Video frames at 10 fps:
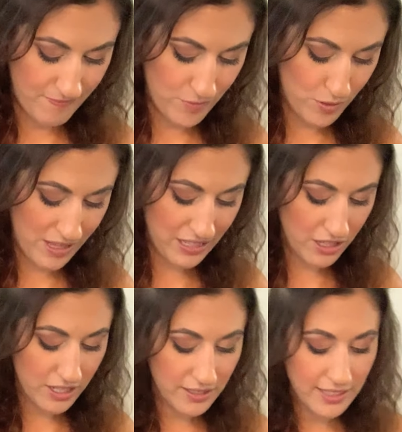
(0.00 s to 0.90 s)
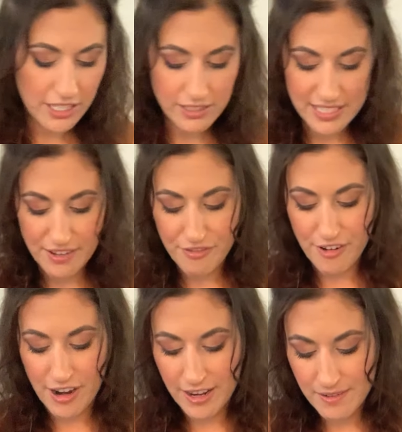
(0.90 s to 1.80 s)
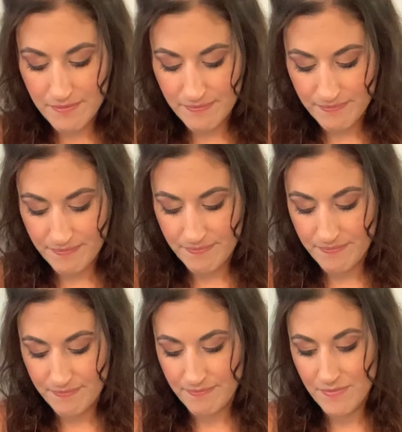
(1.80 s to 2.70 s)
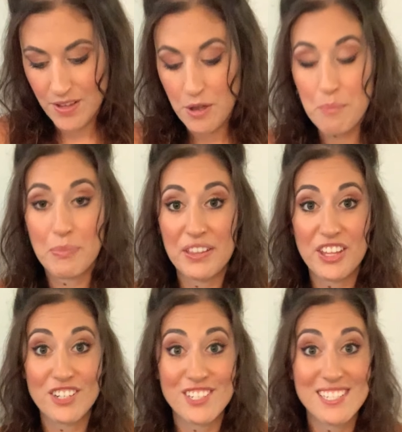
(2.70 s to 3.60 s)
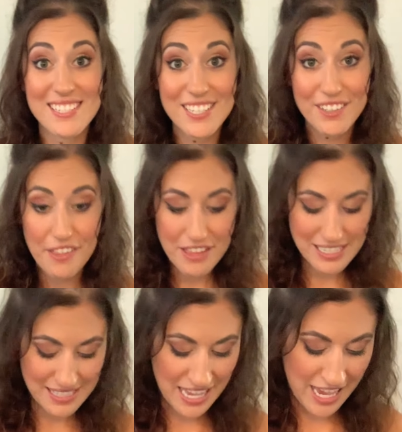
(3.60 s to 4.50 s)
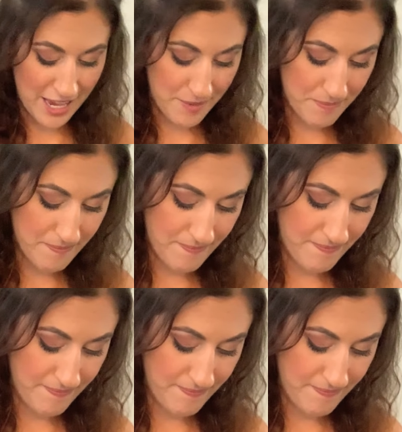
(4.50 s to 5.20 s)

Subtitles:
So they look a little different, but they're still the same.